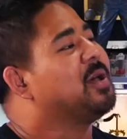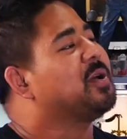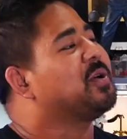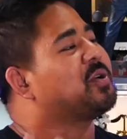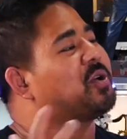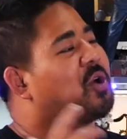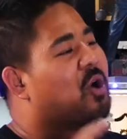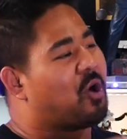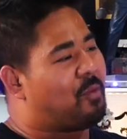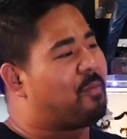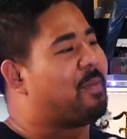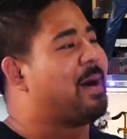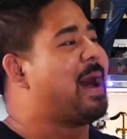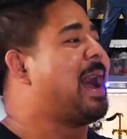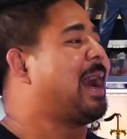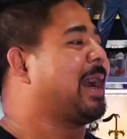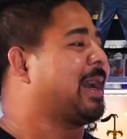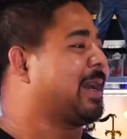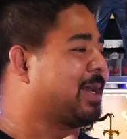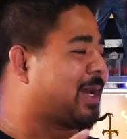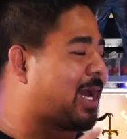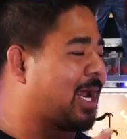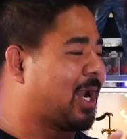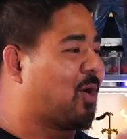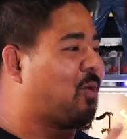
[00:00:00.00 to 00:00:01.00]
go back
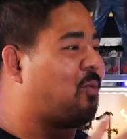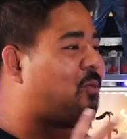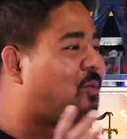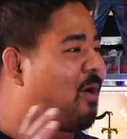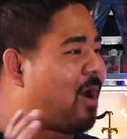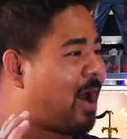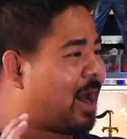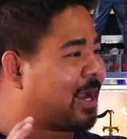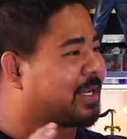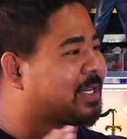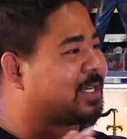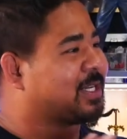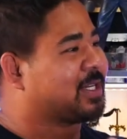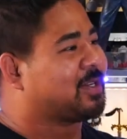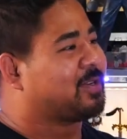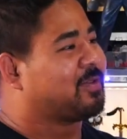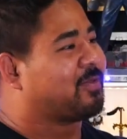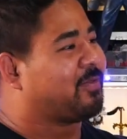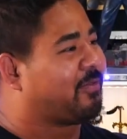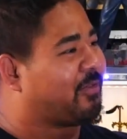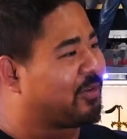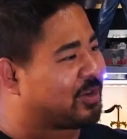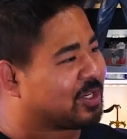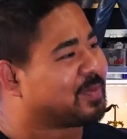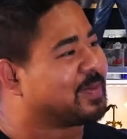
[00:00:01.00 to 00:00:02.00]
and kind of watch
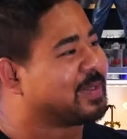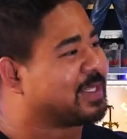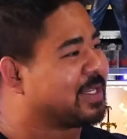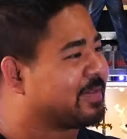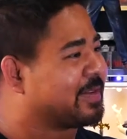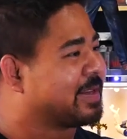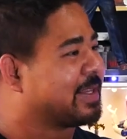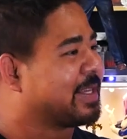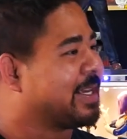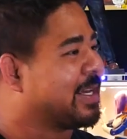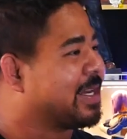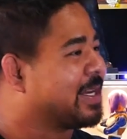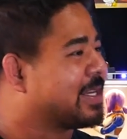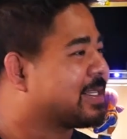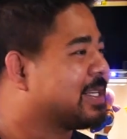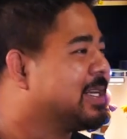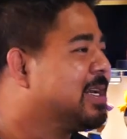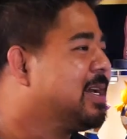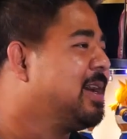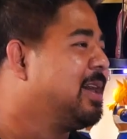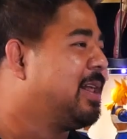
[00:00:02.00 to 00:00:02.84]
for specific things.